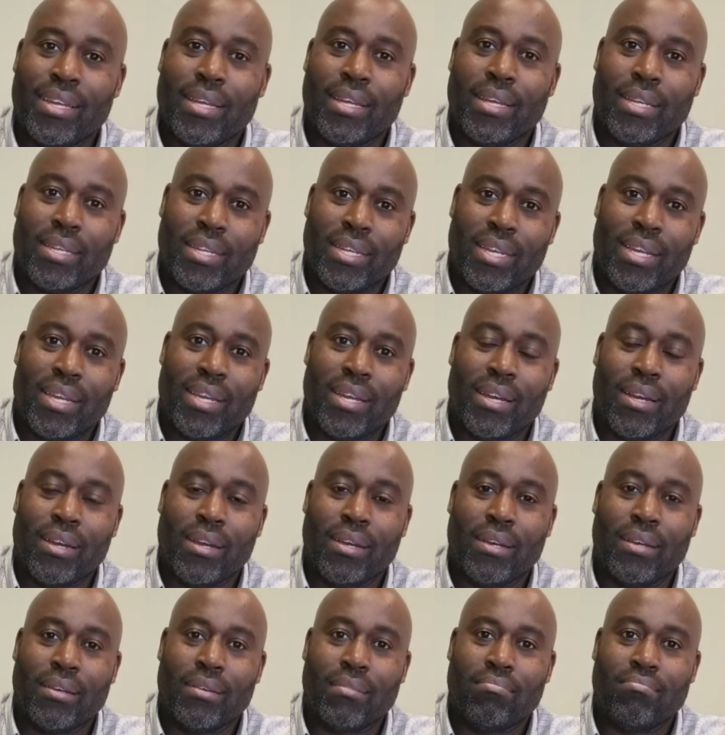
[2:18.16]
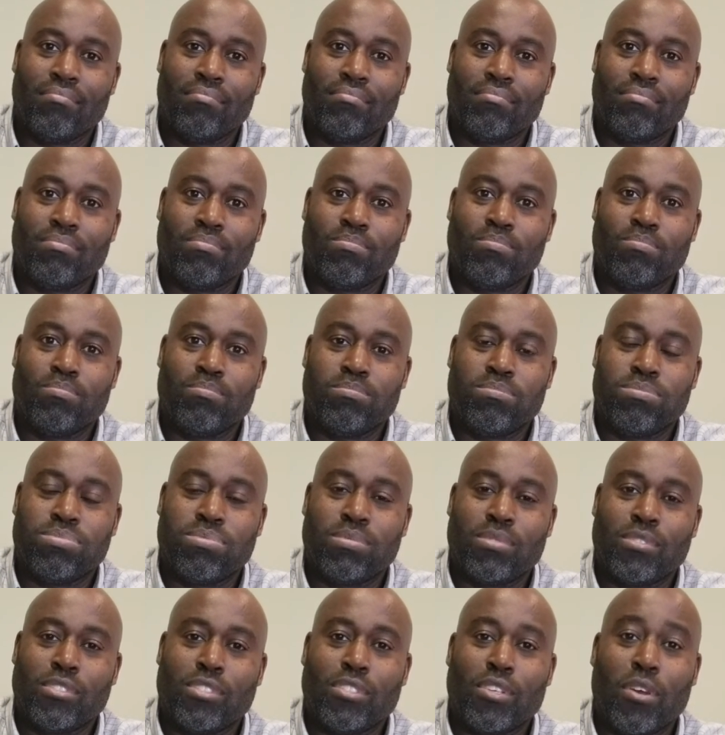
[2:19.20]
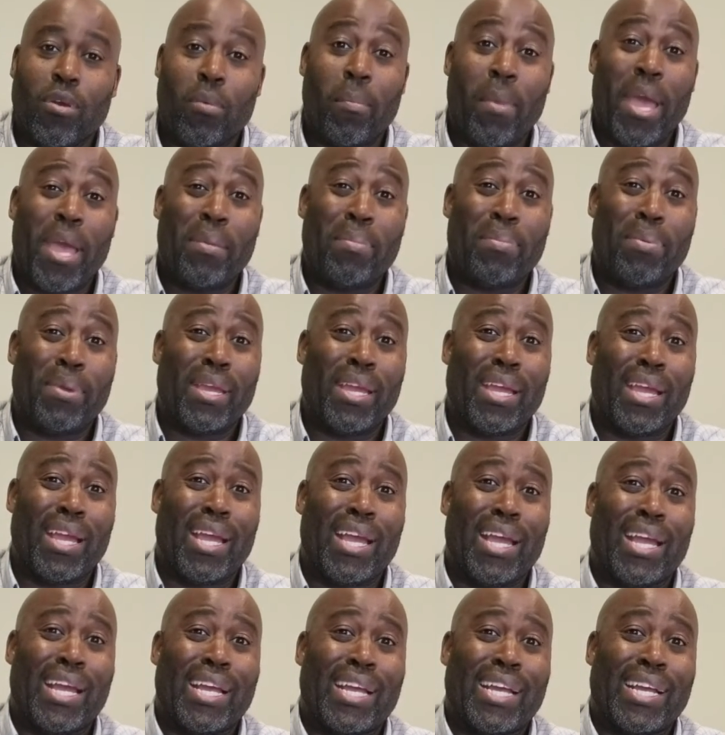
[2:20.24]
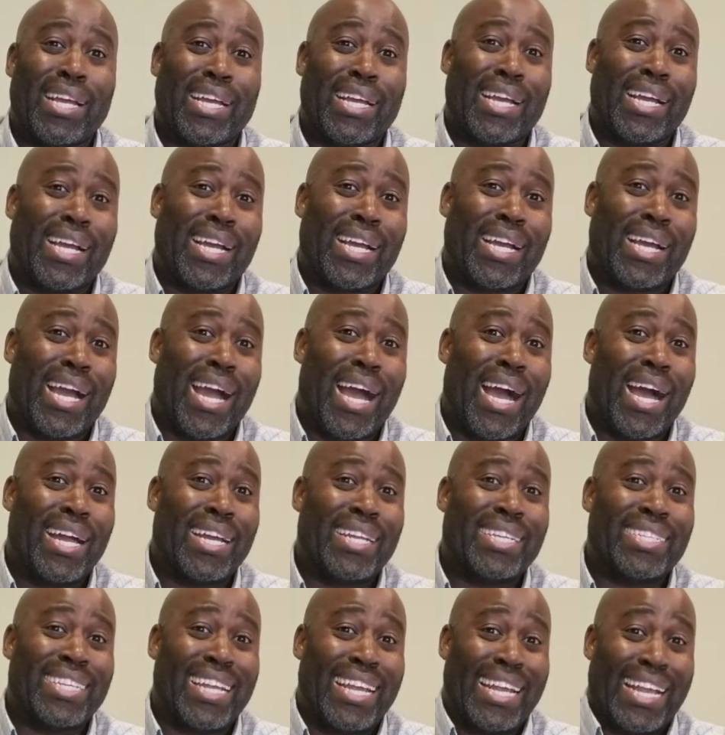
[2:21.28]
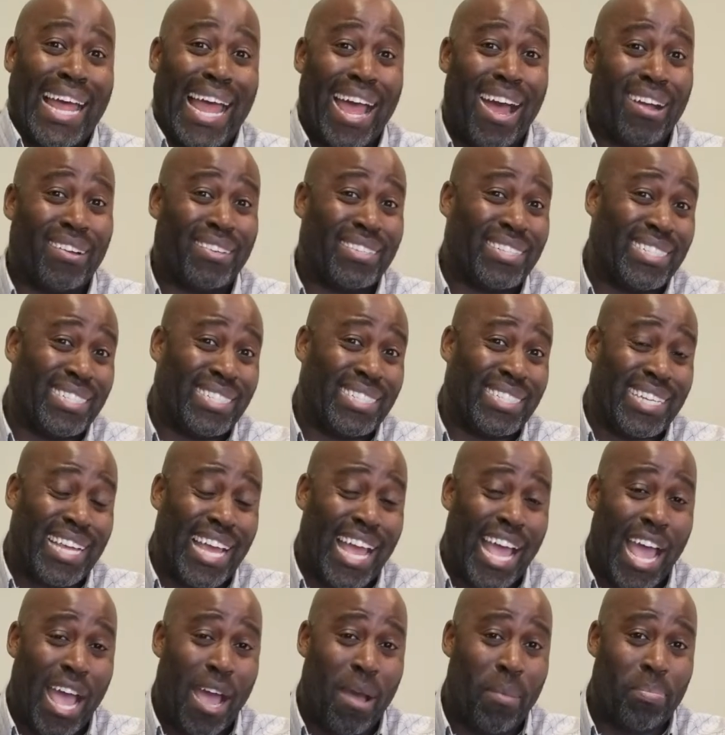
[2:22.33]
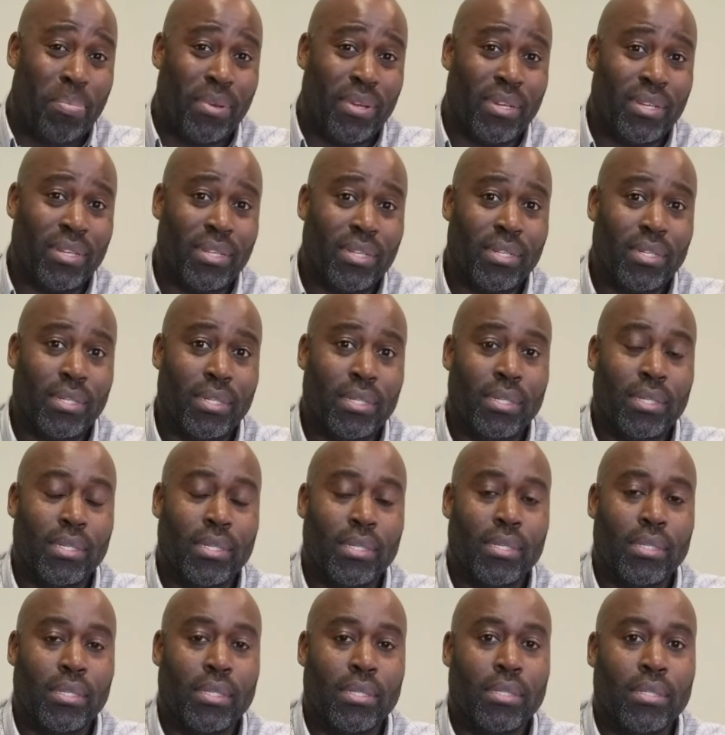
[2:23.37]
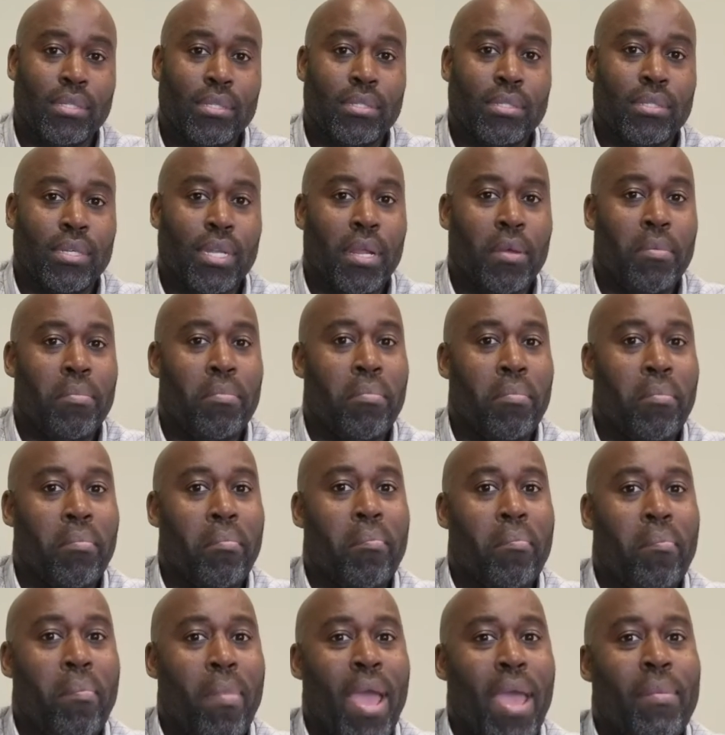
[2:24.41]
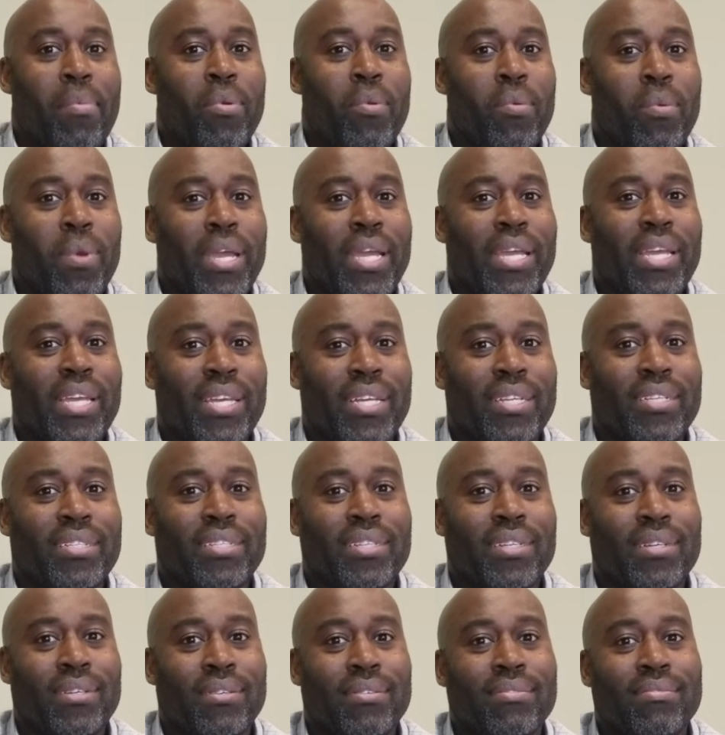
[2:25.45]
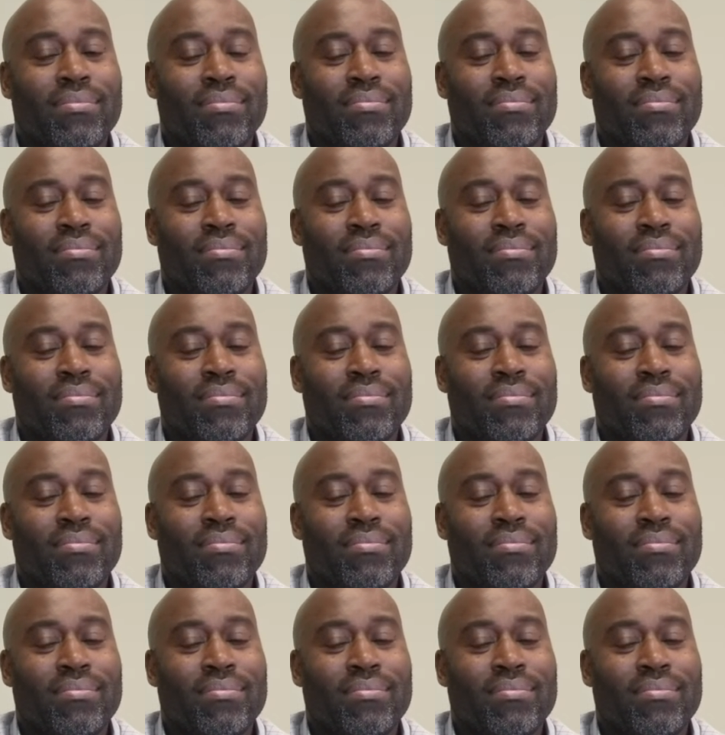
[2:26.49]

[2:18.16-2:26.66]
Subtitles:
Yeah. So maybe God has allowed this to happen so that maybe we get to,